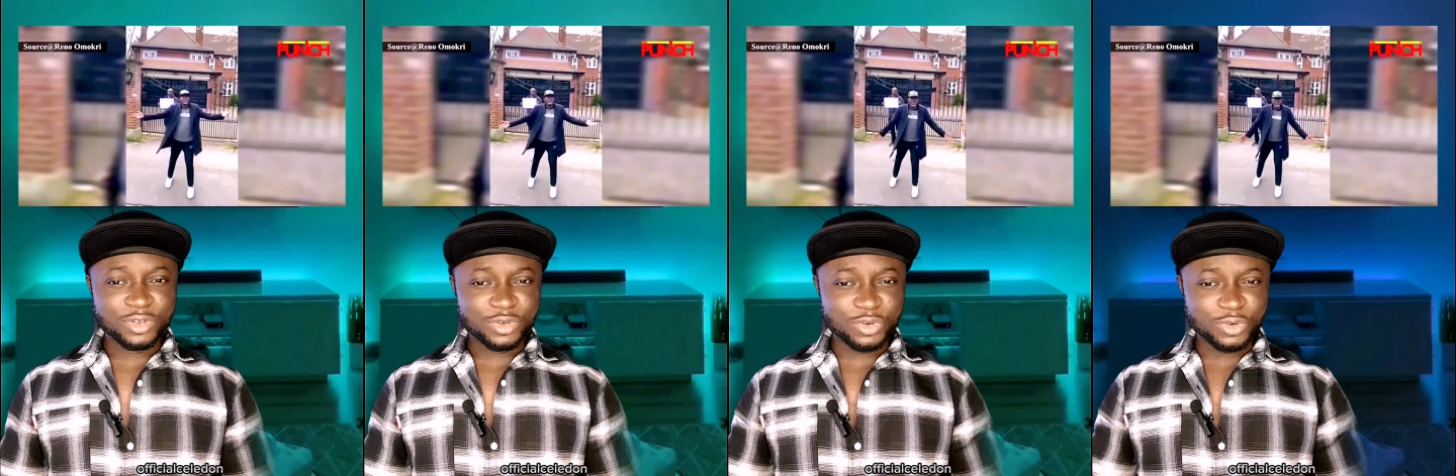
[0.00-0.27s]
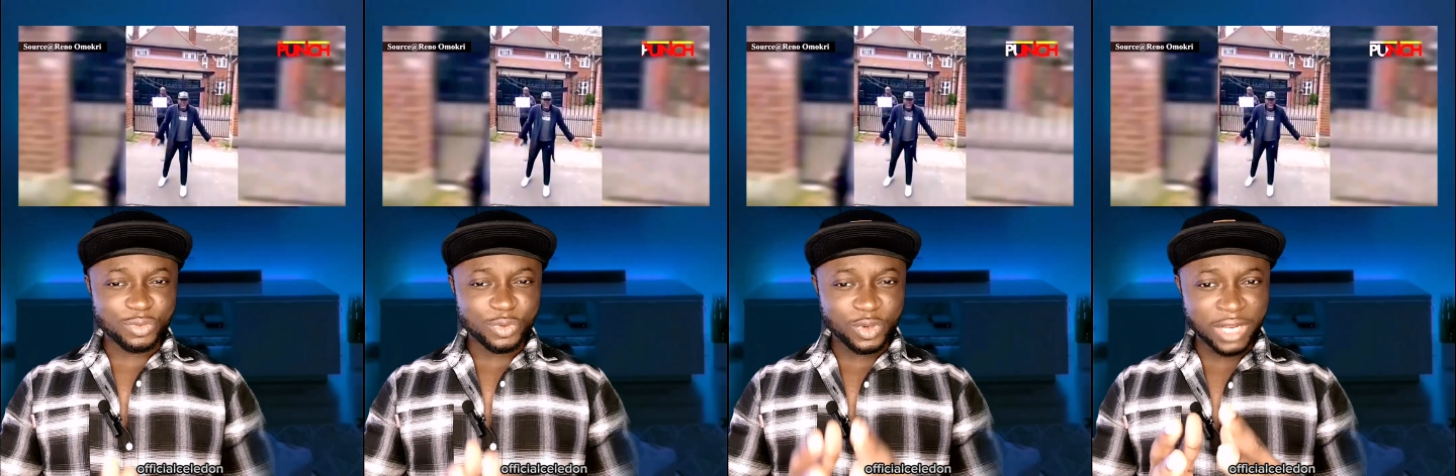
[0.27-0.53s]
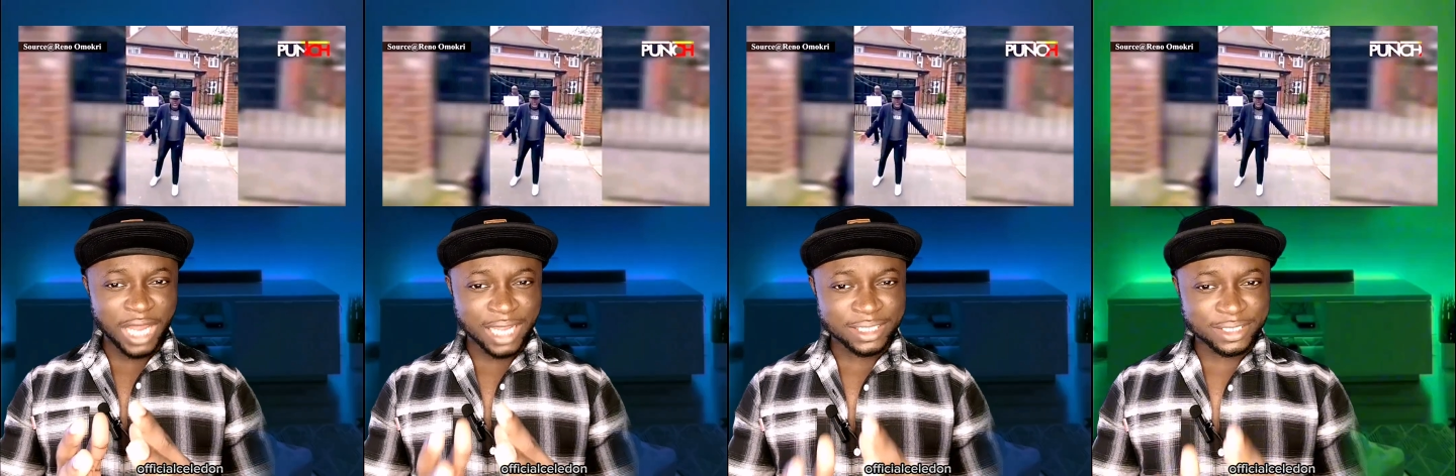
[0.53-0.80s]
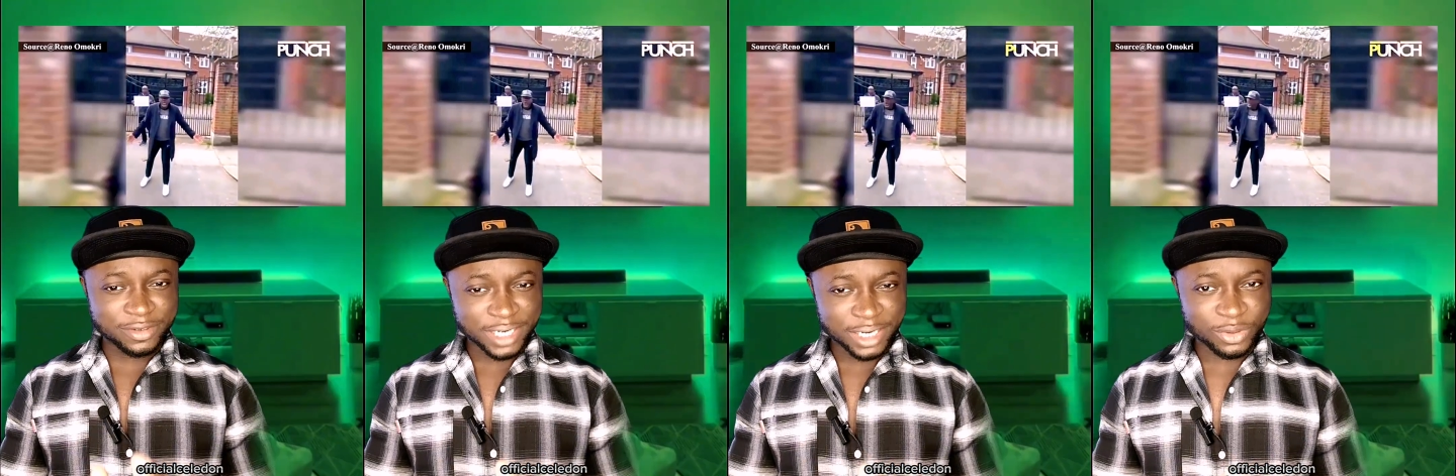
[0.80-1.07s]
you will know that
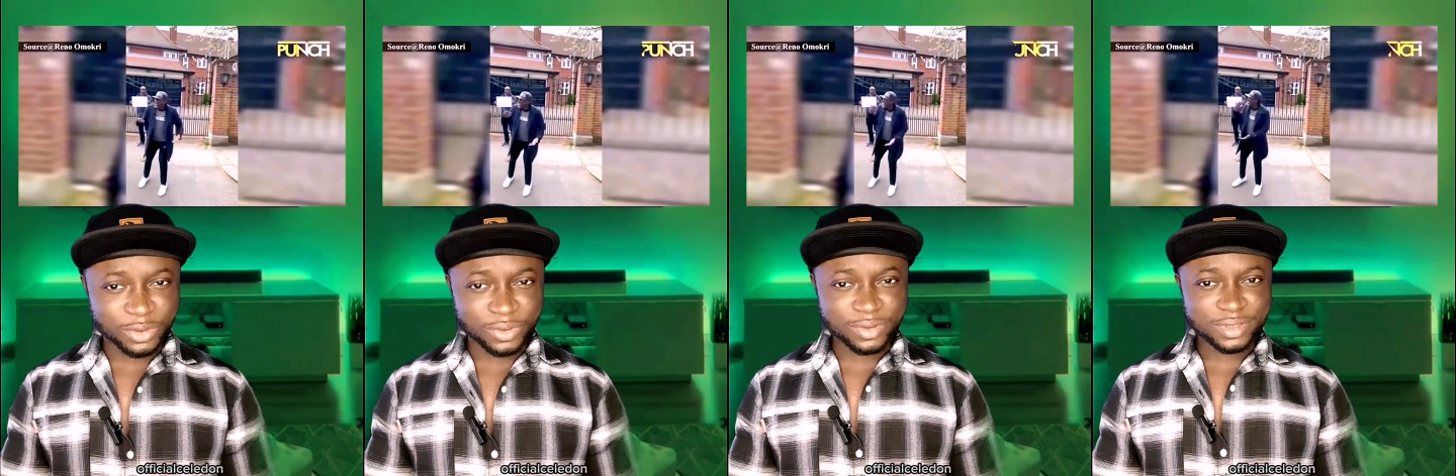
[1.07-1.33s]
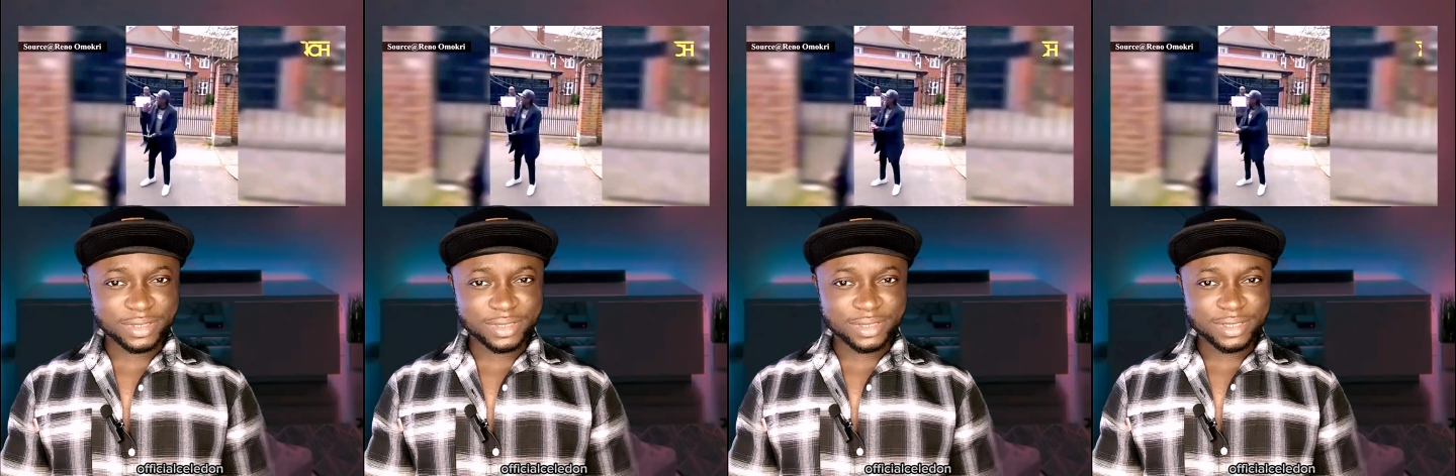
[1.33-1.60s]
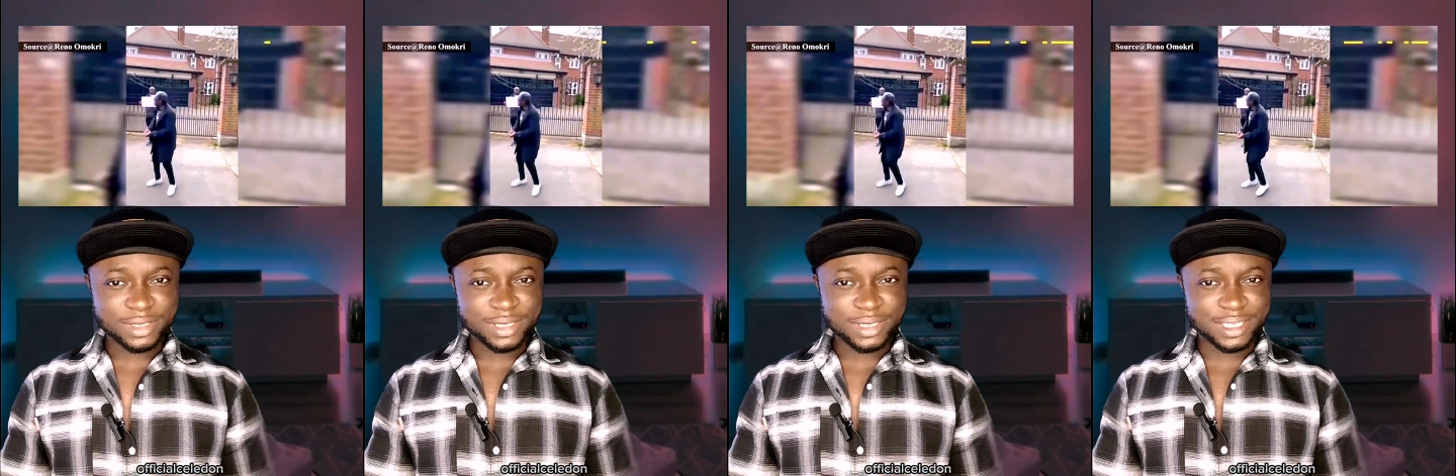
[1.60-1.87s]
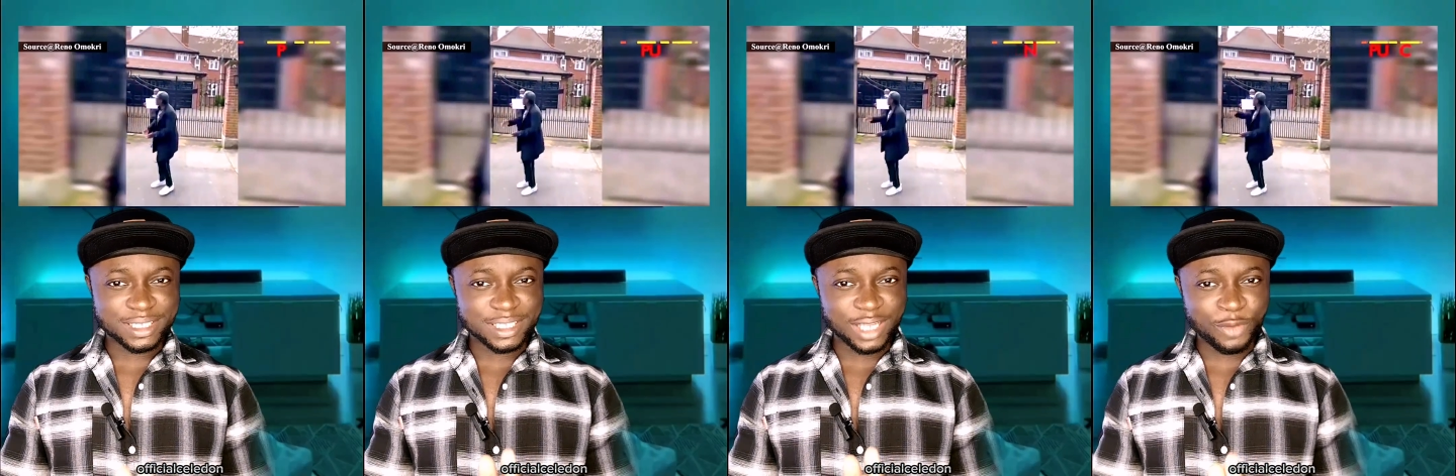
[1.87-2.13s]
Reno
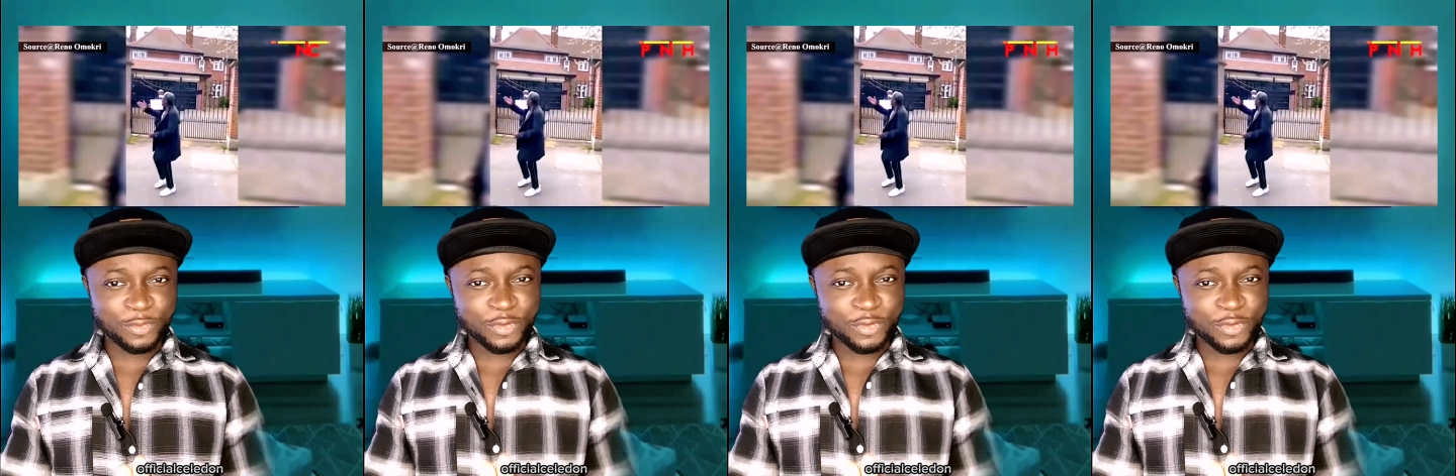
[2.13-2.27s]
is now